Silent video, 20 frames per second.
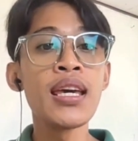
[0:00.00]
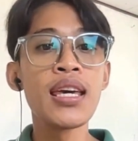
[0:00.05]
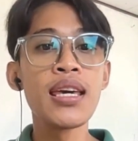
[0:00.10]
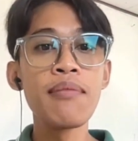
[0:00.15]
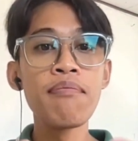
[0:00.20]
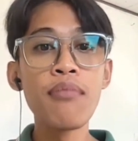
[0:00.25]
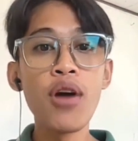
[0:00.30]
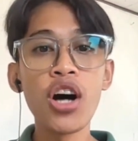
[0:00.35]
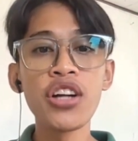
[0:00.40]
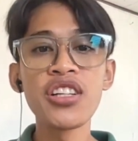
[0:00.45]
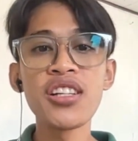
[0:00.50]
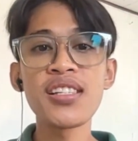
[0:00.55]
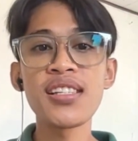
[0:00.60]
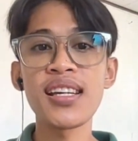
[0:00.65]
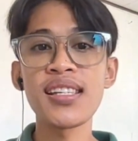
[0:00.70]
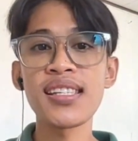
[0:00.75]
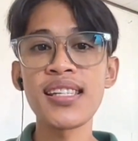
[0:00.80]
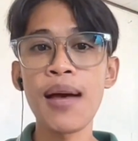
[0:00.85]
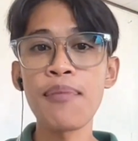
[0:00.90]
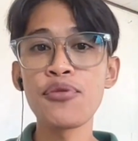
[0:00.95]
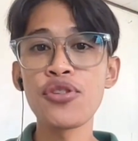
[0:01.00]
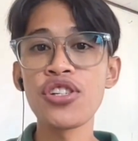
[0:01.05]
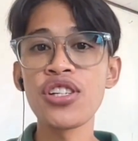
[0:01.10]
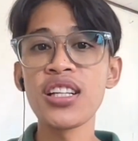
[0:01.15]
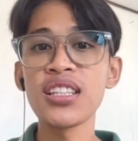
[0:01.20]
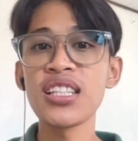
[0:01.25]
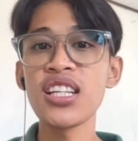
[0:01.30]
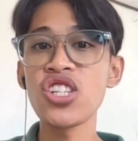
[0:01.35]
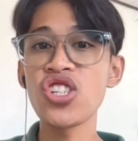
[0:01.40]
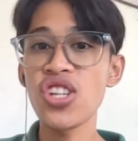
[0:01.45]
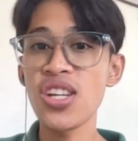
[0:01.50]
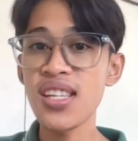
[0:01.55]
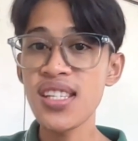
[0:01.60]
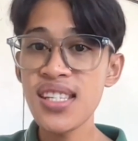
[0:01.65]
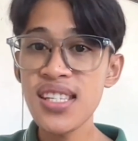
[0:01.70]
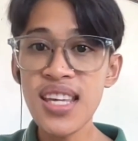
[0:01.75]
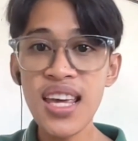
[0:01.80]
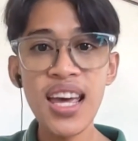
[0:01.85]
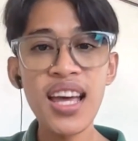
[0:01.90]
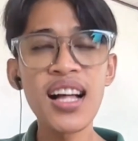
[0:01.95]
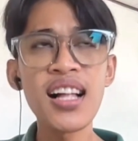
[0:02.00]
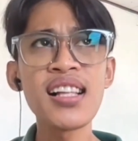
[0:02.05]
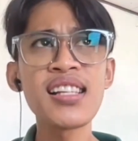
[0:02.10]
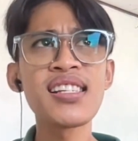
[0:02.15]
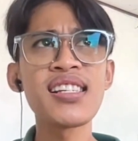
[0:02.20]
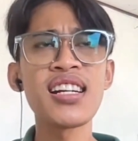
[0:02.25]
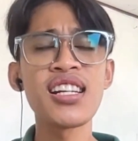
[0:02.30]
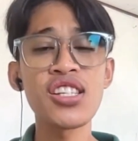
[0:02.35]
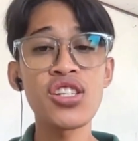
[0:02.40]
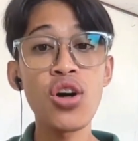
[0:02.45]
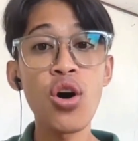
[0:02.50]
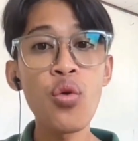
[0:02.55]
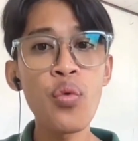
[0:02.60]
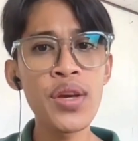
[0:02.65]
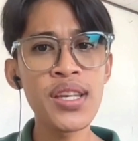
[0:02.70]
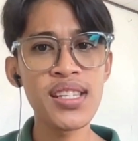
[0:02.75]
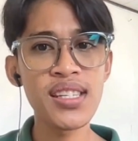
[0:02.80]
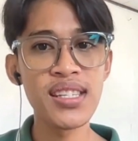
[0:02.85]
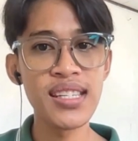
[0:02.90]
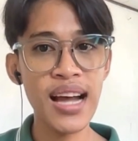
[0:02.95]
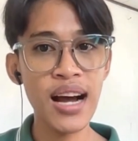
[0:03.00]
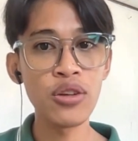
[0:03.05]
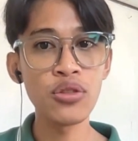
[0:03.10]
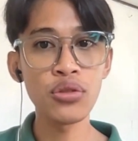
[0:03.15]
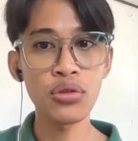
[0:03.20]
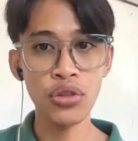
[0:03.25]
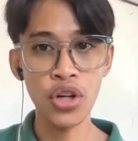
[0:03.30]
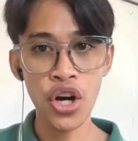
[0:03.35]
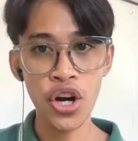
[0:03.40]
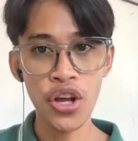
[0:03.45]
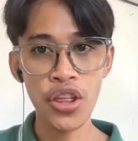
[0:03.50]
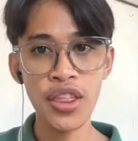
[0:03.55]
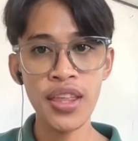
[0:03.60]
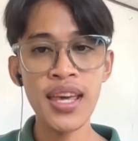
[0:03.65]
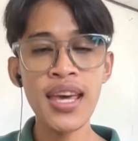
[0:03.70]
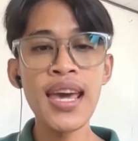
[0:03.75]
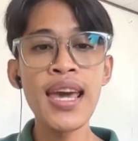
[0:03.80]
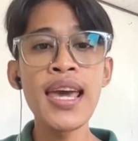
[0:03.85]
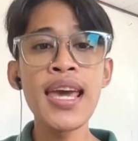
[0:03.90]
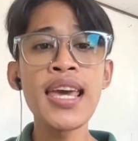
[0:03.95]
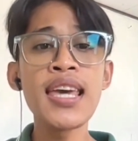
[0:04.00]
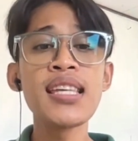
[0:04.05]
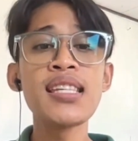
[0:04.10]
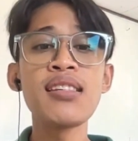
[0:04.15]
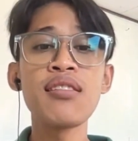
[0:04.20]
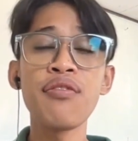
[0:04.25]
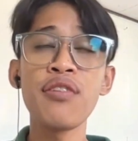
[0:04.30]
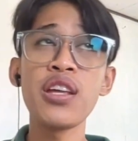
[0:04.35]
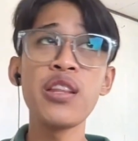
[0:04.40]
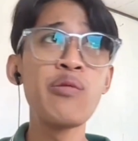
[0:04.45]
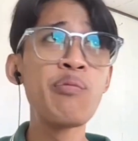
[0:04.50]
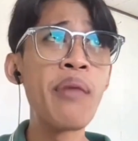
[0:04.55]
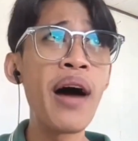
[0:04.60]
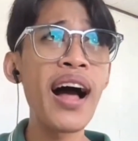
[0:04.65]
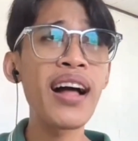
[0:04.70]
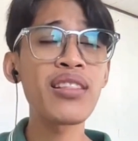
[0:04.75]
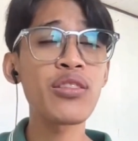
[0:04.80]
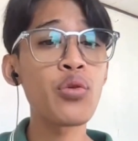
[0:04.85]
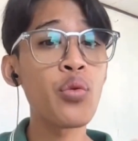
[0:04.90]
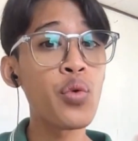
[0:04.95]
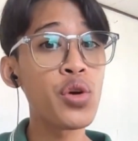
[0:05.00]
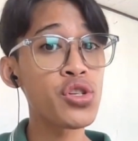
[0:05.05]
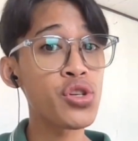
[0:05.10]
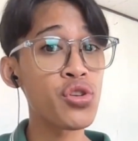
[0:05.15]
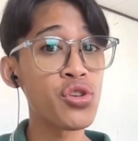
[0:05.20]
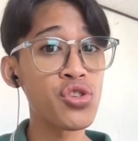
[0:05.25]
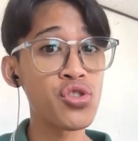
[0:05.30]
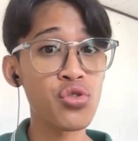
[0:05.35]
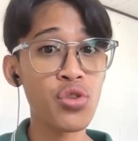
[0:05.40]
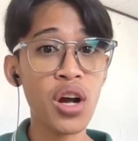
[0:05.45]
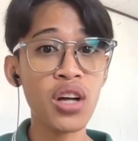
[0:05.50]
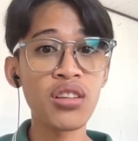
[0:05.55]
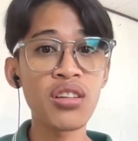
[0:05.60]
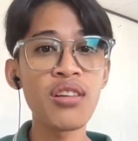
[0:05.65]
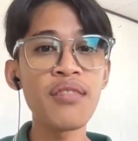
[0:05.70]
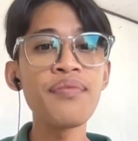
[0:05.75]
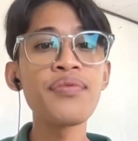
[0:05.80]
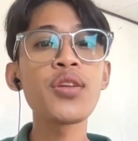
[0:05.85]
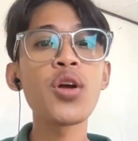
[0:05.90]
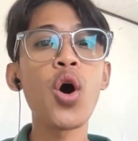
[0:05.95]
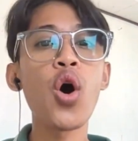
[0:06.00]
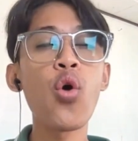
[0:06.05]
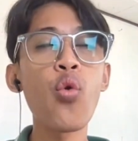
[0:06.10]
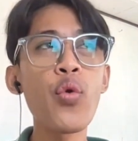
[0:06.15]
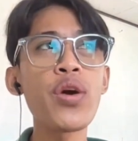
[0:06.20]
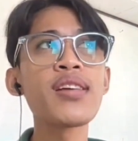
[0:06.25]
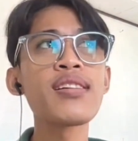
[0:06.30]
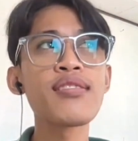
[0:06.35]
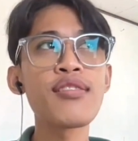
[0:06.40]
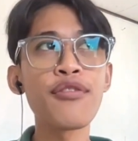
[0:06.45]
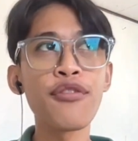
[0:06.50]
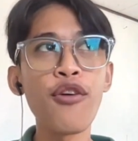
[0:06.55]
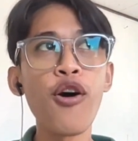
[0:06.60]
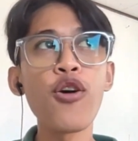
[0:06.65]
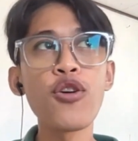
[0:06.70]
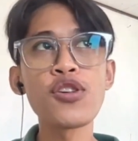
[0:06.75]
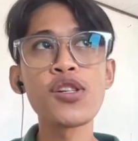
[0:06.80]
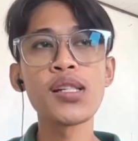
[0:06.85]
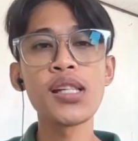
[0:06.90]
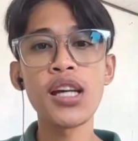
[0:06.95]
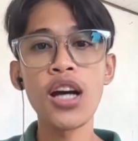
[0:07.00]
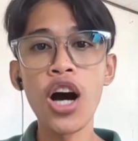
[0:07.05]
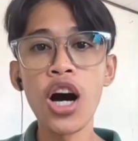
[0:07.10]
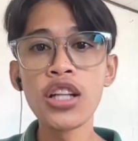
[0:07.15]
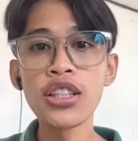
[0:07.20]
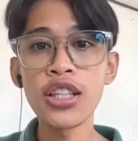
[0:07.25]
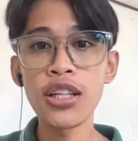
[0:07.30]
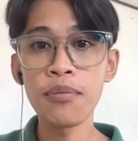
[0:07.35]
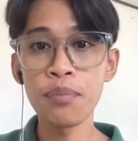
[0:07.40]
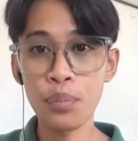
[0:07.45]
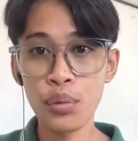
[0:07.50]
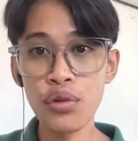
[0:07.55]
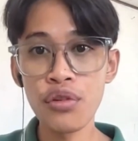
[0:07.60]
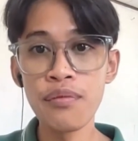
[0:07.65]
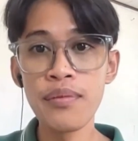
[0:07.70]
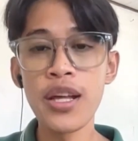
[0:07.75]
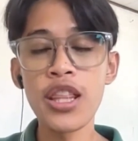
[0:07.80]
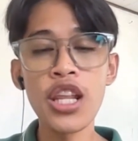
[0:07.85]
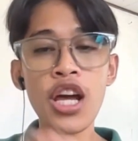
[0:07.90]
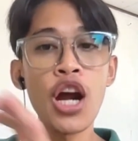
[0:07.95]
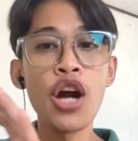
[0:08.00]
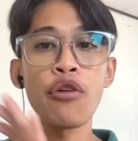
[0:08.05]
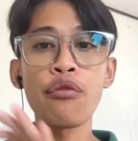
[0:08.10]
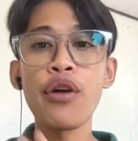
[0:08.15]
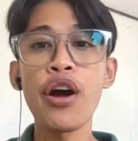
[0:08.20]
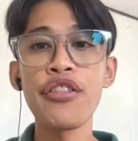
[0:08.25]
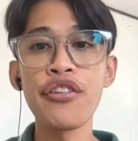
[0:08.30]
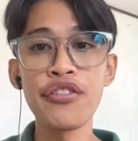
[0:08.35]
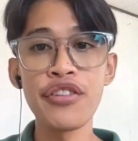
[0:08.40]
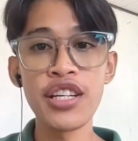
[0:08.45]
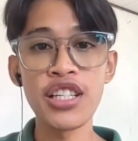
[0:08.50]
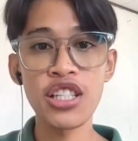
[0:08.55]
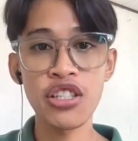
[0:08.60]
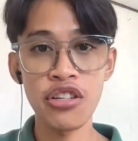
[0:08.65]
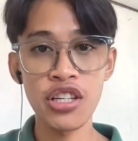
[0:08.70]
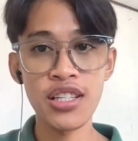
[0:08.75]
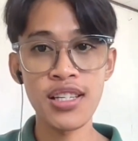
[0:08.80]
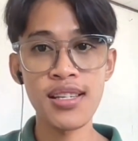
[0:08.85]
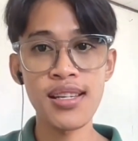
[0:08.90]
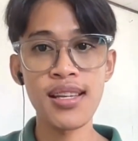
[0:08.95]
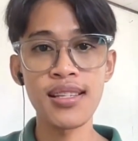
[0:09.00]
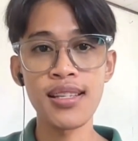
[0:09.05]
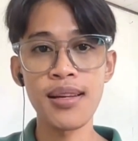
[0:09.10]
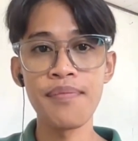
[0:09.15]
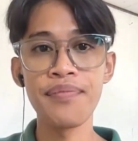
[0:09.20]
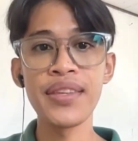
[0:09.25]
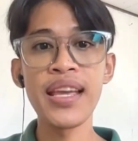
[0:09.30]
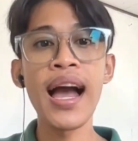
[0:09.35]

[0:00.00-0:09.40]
He models exceptional teaching skills and is always down to earth. His feedback was constructive, always focusing on the improvement rather than criticism.